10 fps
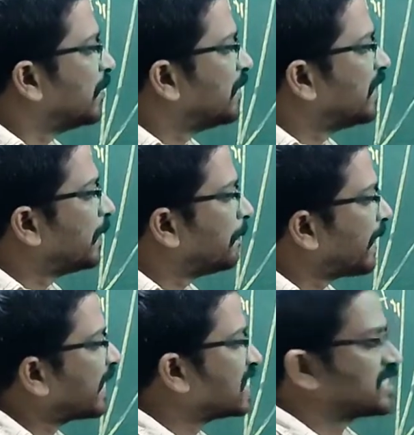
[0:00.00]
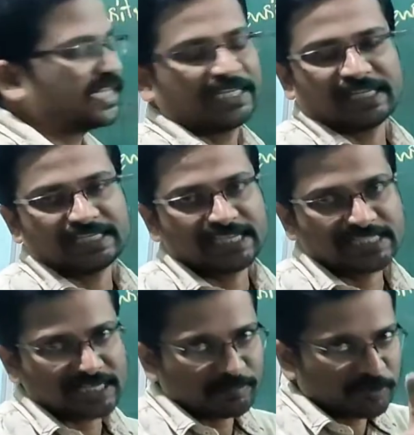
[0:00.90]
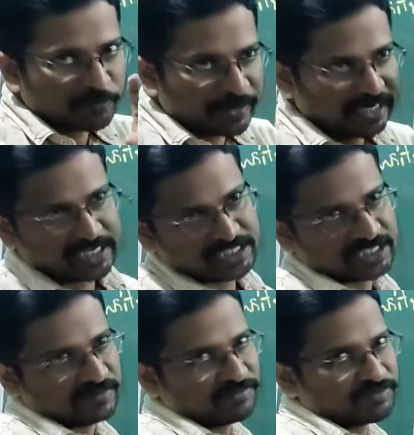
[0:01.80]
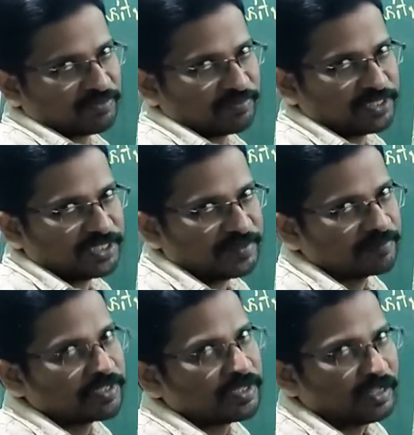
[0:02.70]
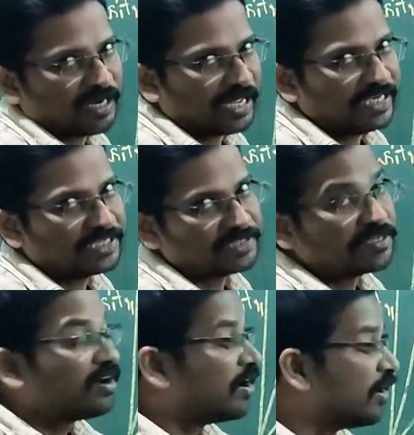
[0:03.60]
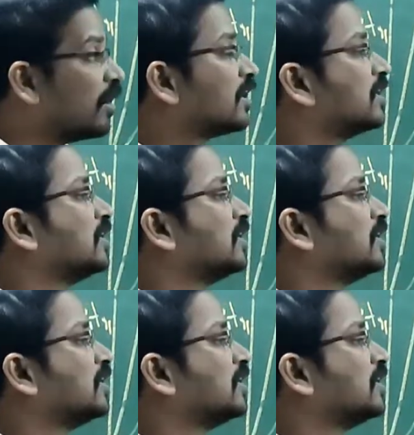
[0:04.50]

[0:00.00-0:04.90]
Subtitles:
emitted packets are increases, number of packets comes from the light or